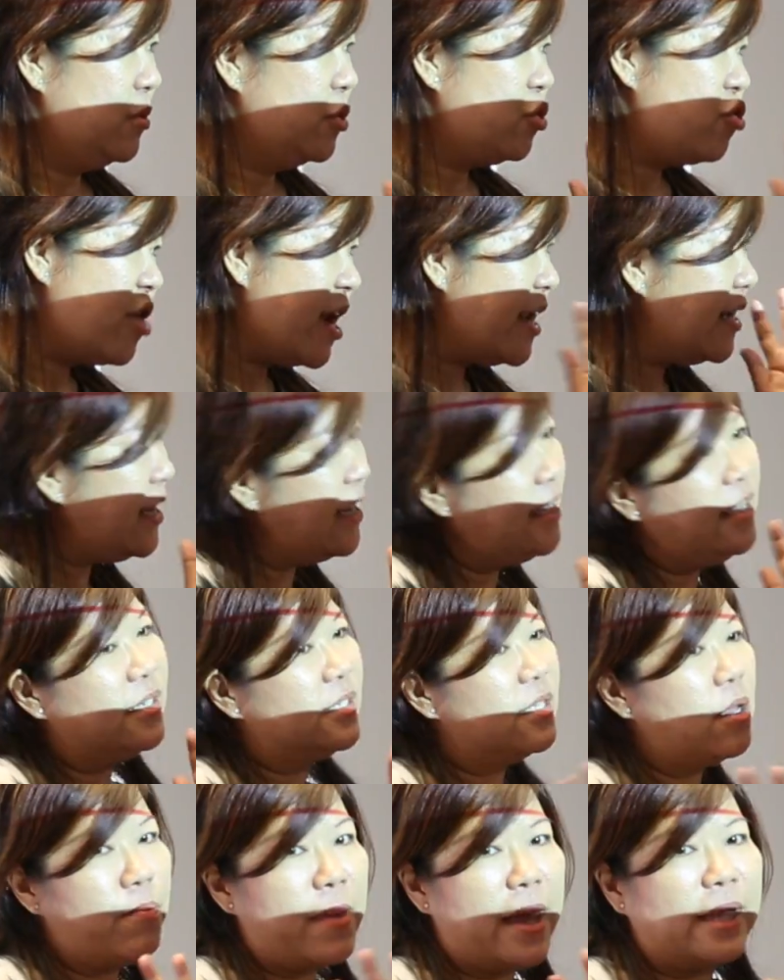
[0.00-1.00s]
training
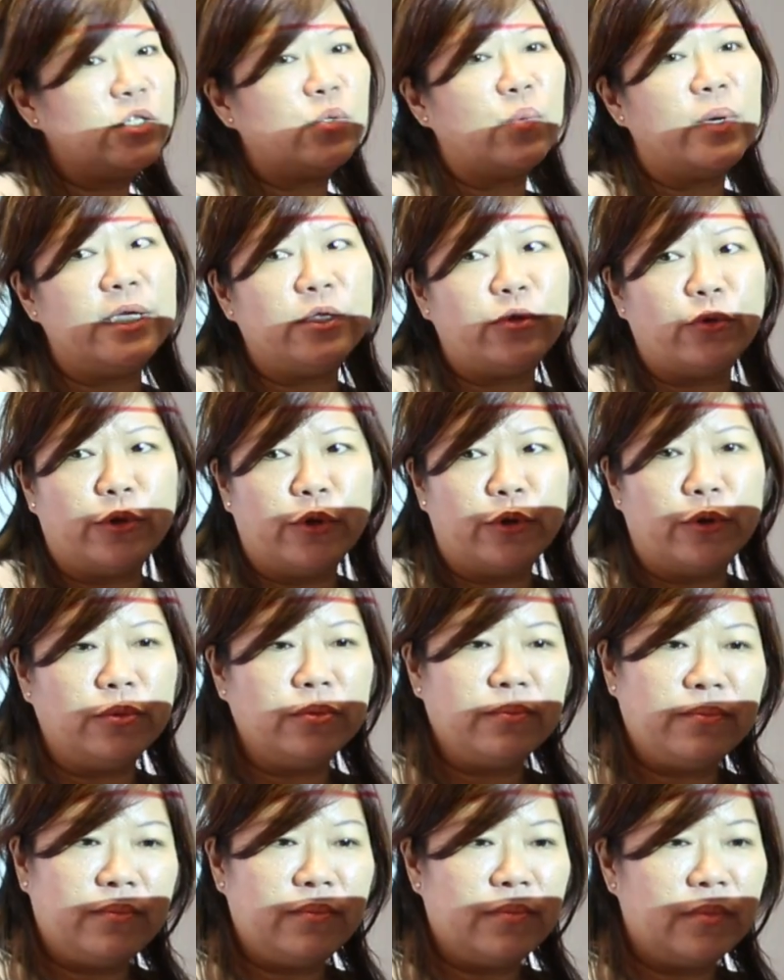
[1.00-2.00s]
is the best way to go.
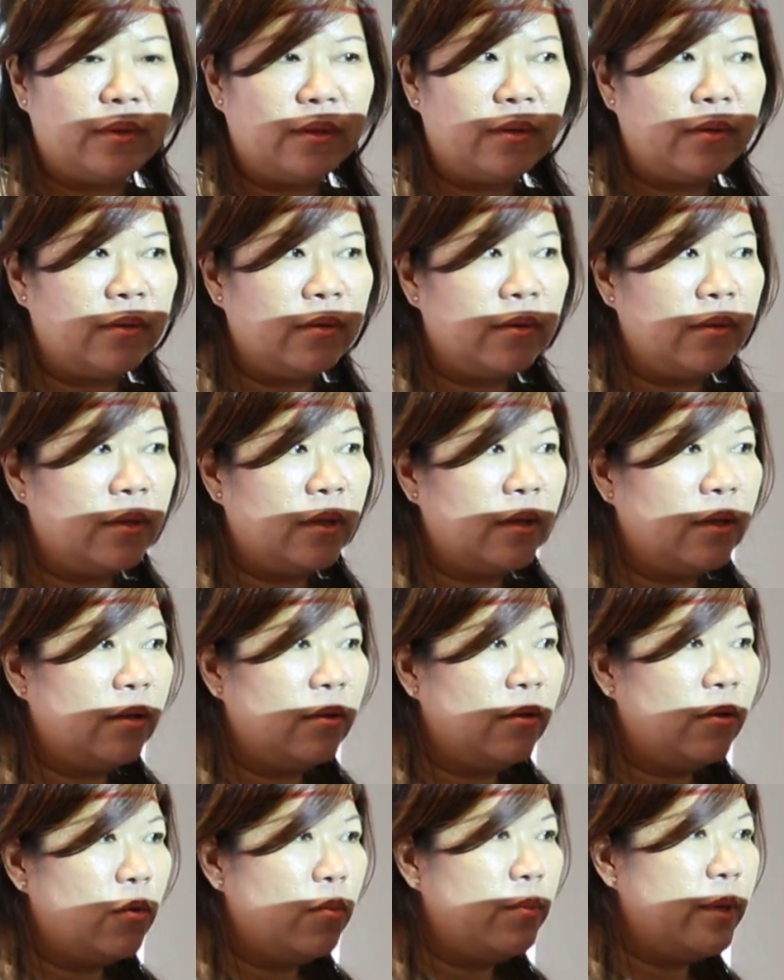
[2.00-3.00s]

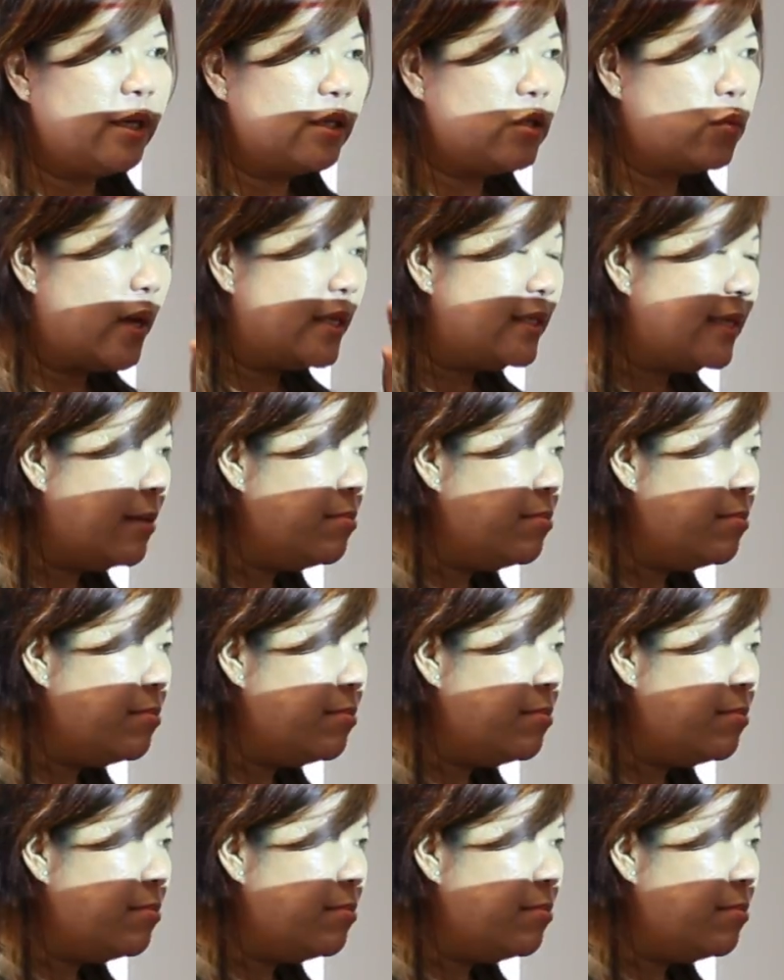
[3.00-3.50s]
Because when